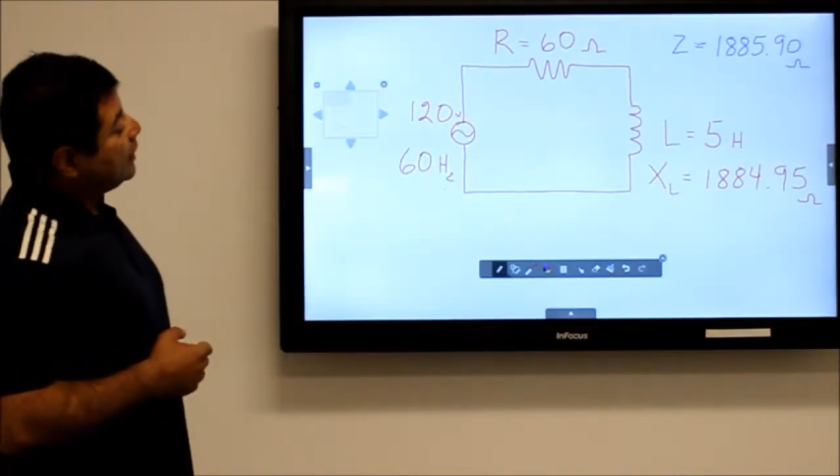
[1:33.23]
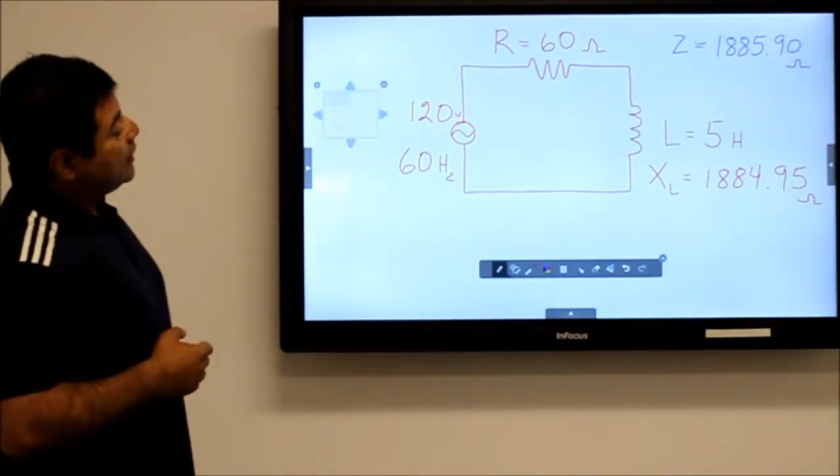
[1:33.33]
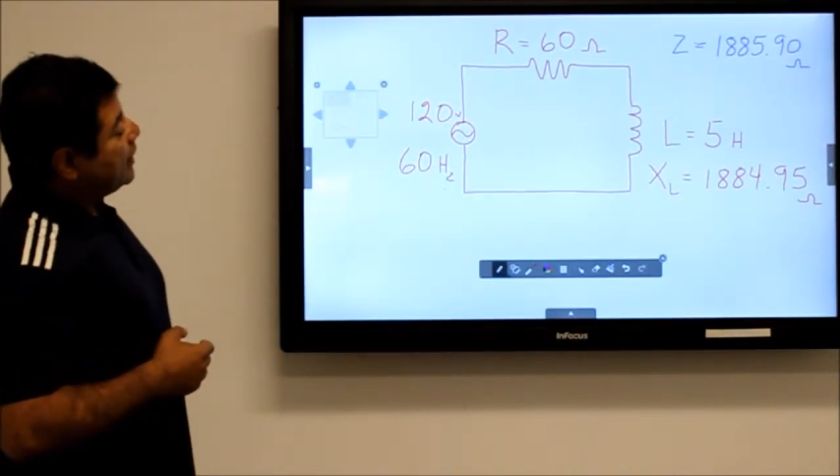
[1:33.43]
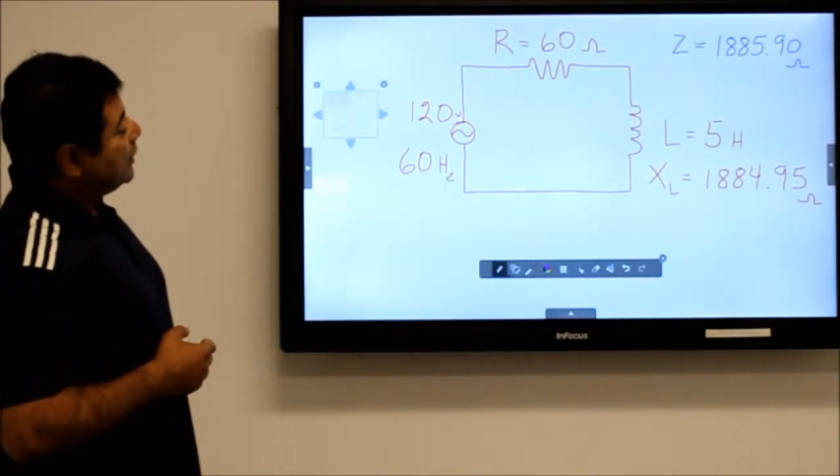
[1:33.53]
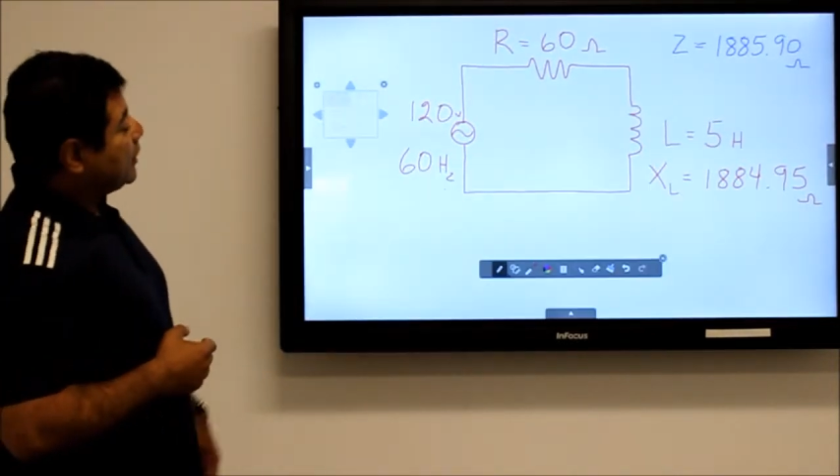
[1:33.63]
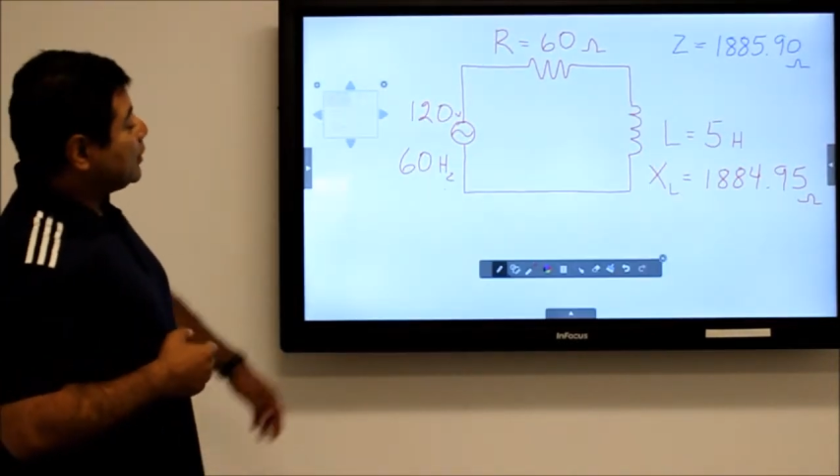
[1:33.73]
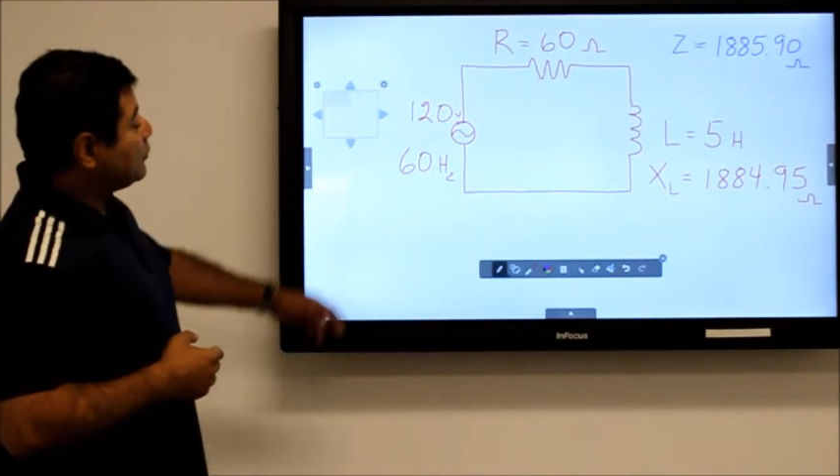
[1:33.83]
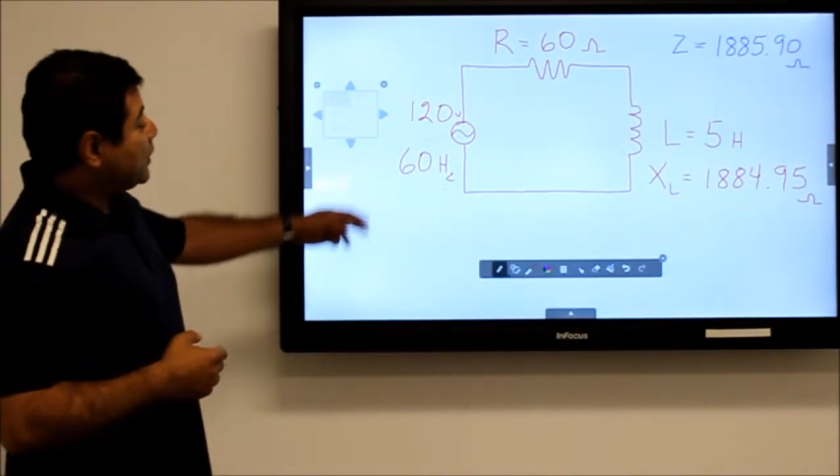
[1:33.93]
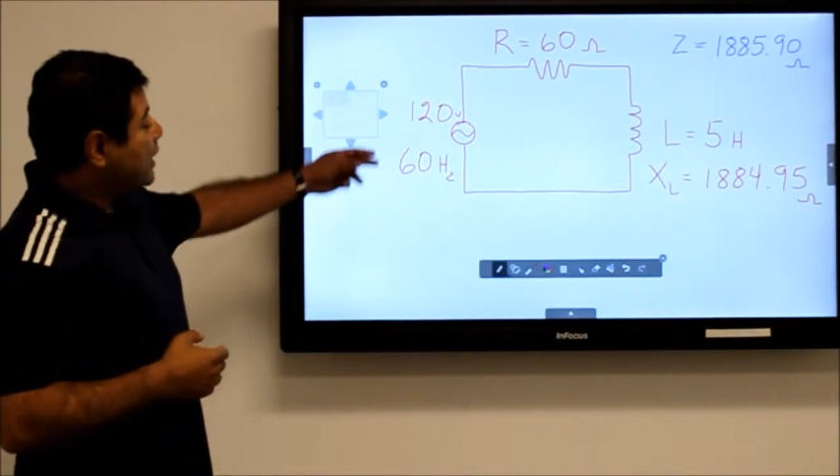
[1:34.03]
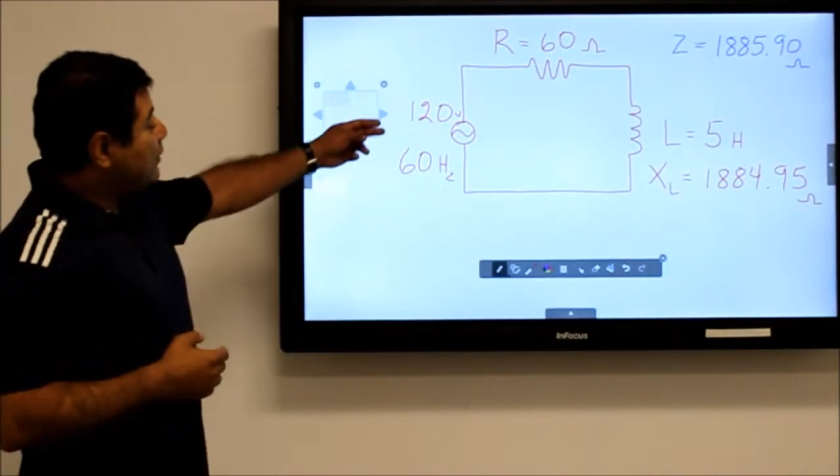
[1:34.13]
and here
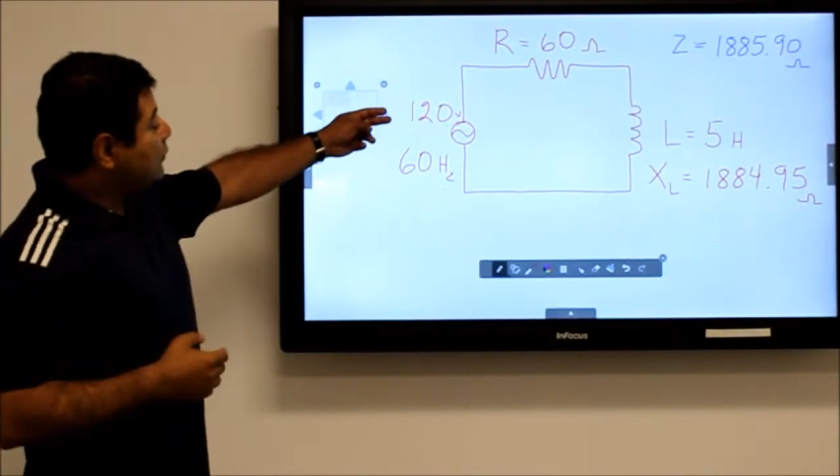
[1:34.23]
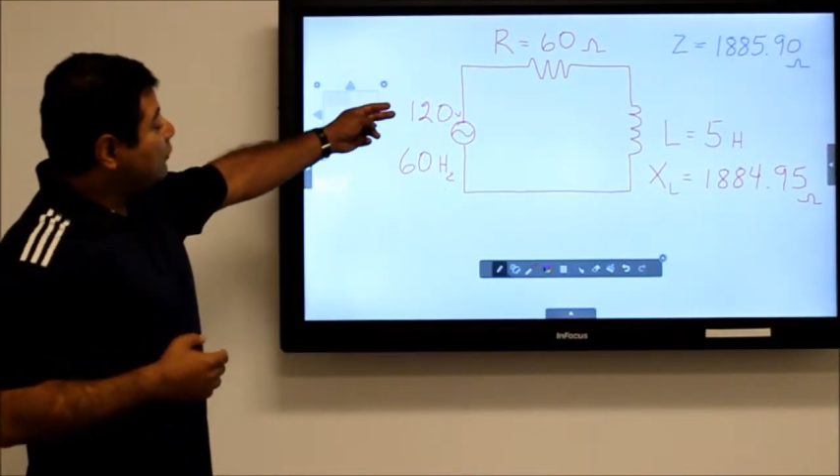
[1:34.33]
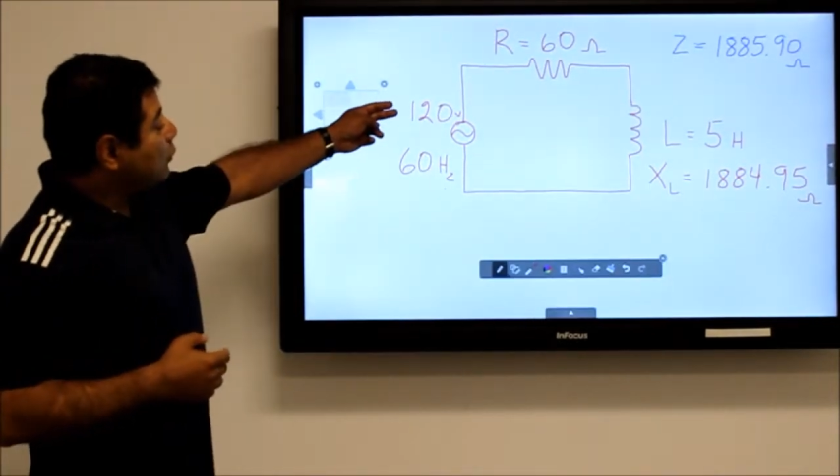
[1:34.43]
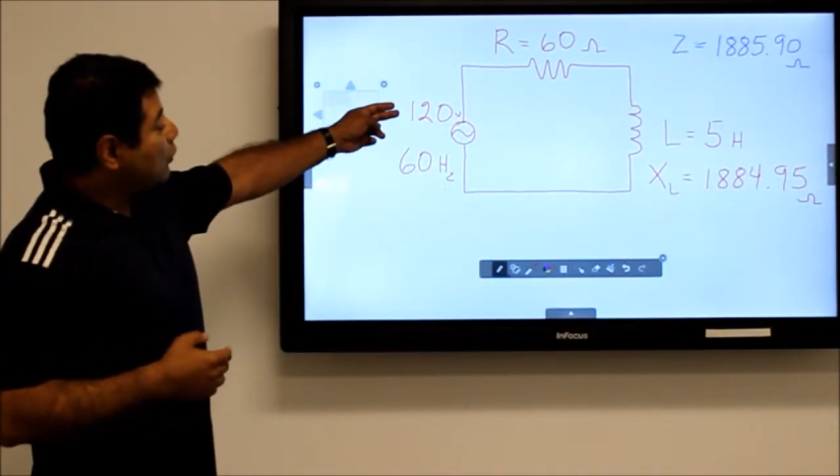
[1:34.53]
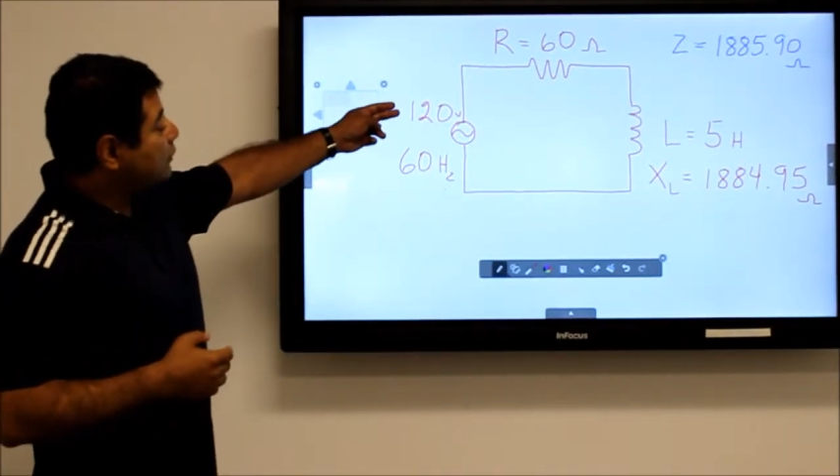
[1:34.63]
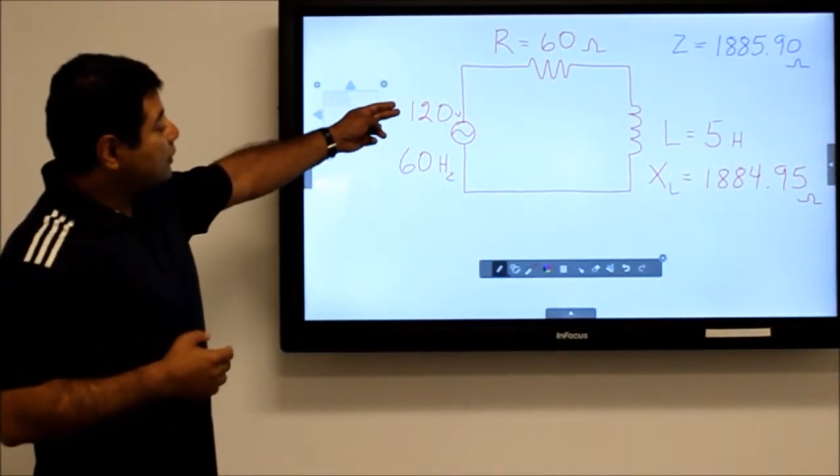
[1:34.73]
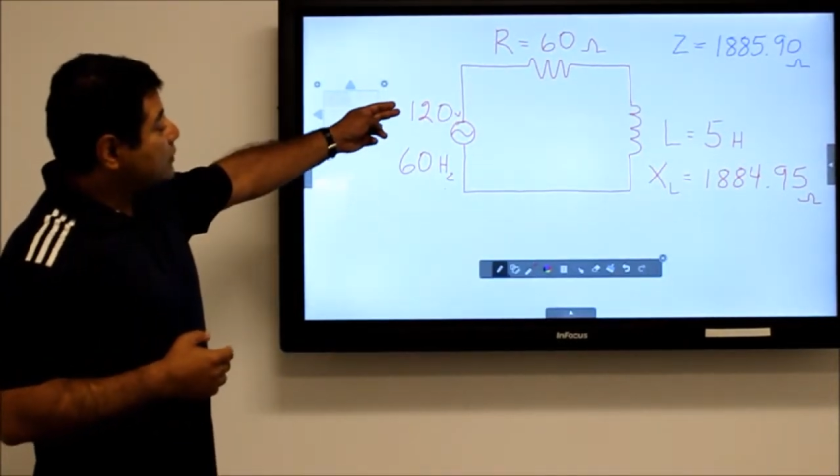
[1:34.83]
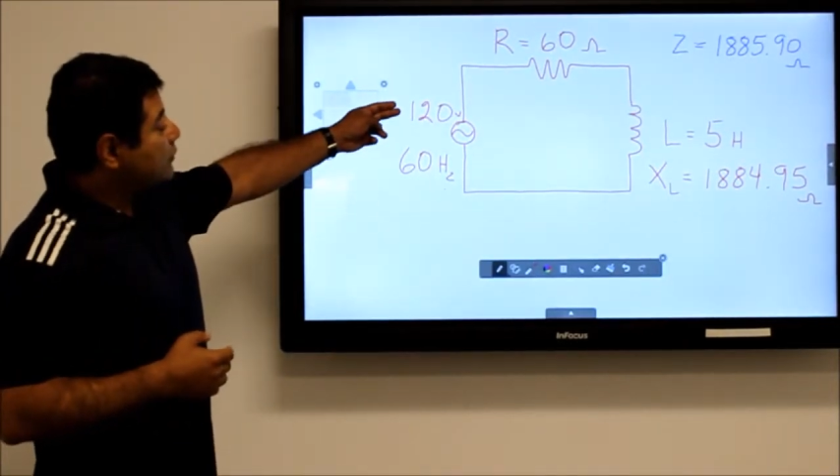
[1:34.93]
we have the voltage